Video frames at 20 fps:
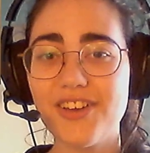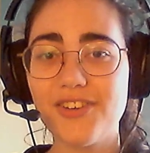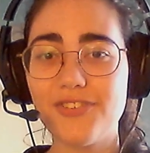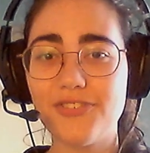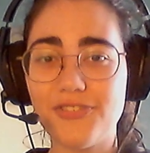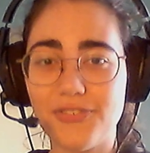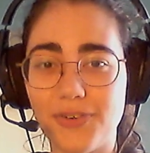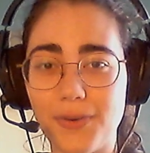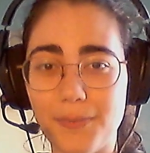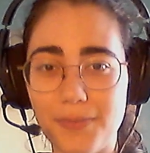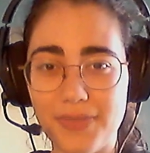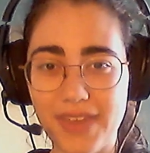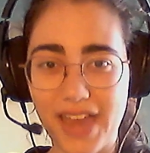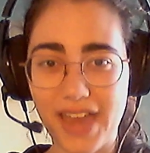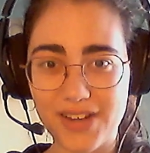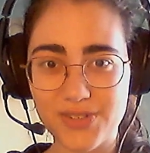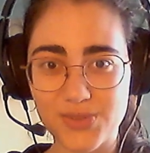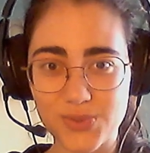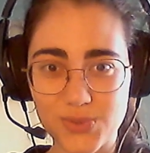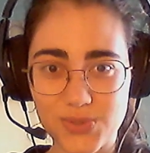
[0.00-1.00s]
from the
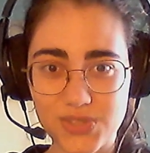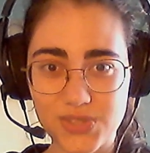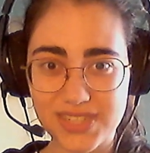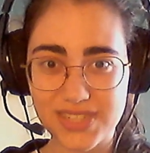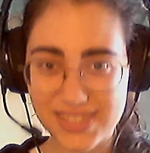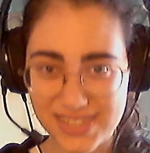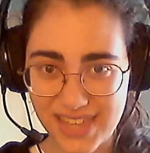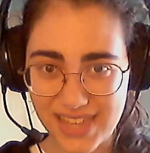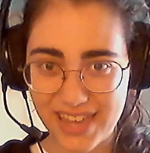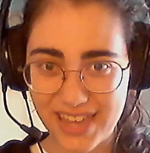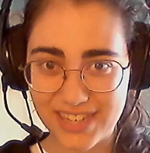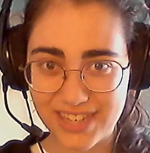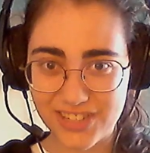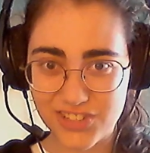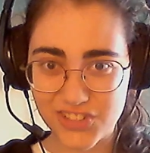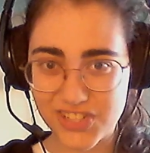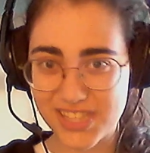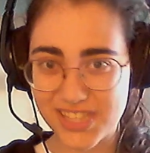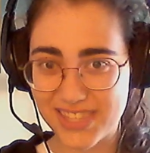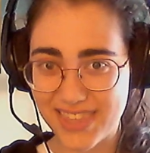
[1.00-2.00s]
actual
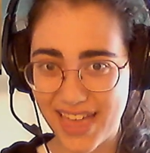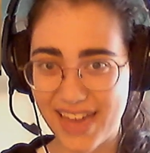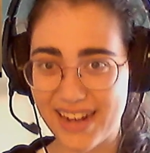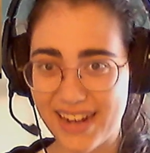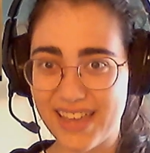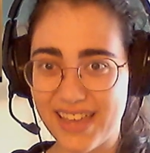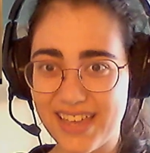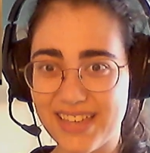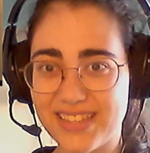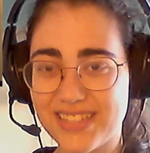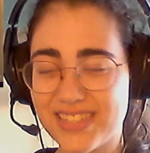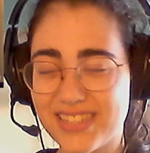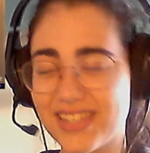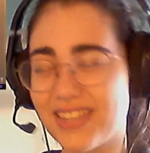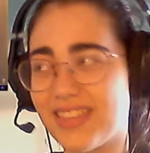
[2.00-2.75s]
stage? Is that it?